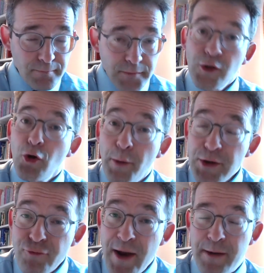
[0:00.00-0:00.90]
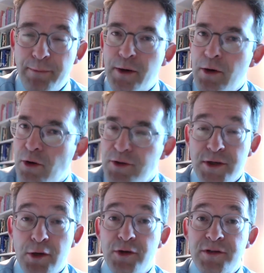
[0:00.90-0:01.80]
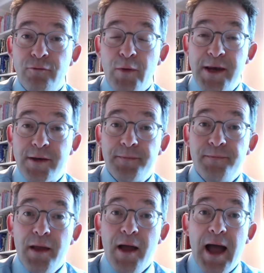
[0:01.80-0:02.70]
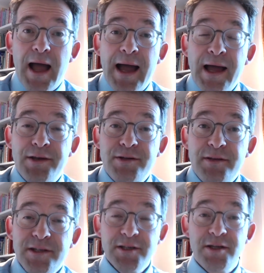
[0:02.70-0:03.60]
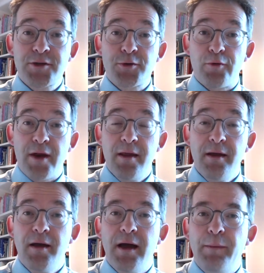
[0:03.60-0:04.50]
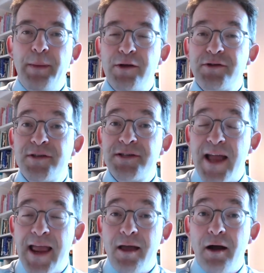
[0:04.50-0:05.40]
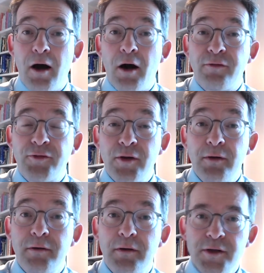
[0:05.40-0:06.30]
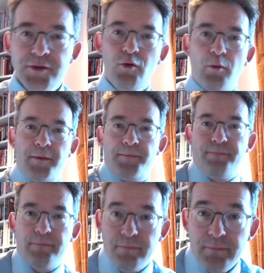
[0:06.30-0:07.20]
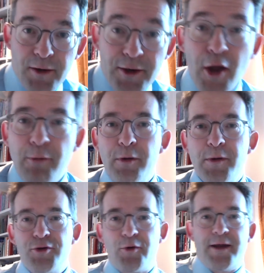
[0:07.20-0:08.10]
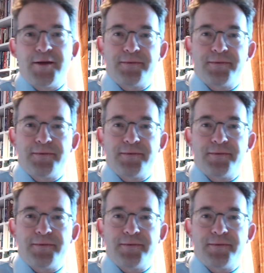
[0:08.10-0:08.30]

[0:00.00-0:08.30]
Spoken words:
Not much rain, but lots and lots of wind. And this is a story about the day after a storm, and I hope you enjoy it.